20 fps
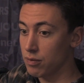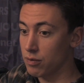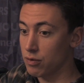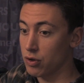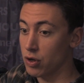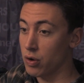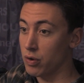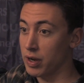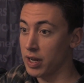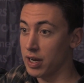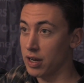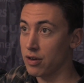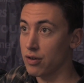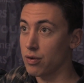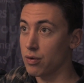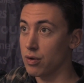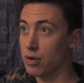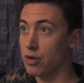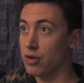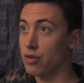donated
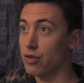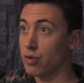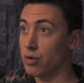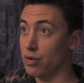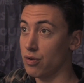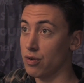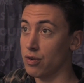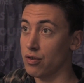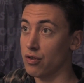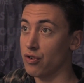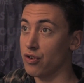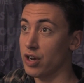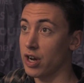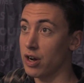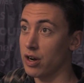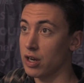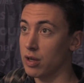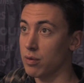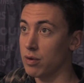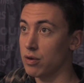to a certain
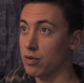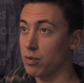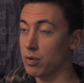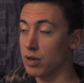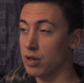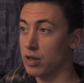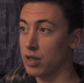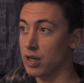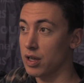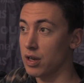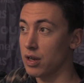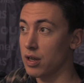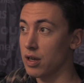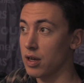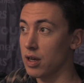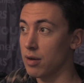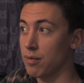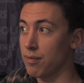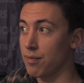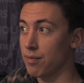charity, which we did.
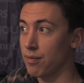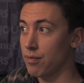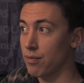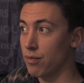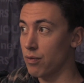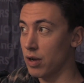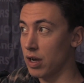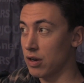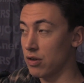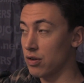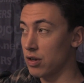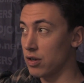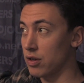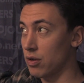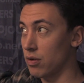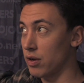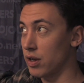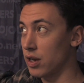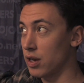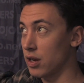We actually
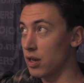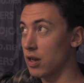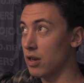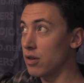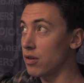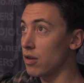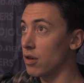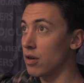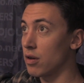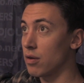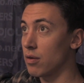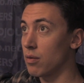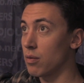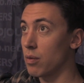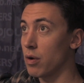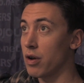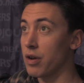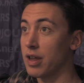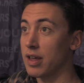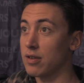donated it to
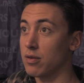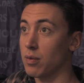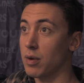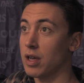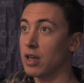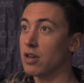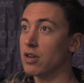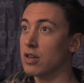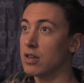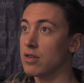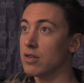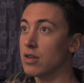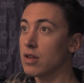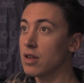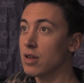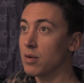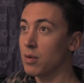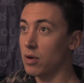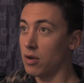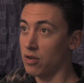One Day's Wages,
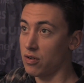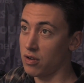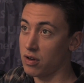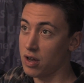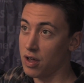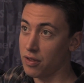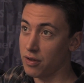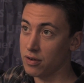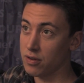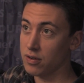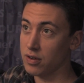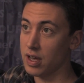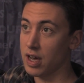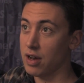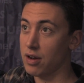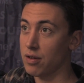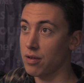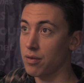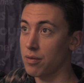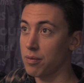which is another
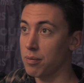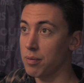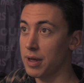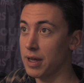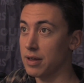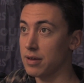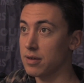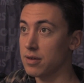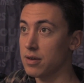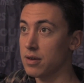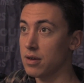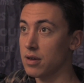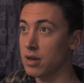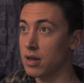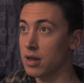Seattle-based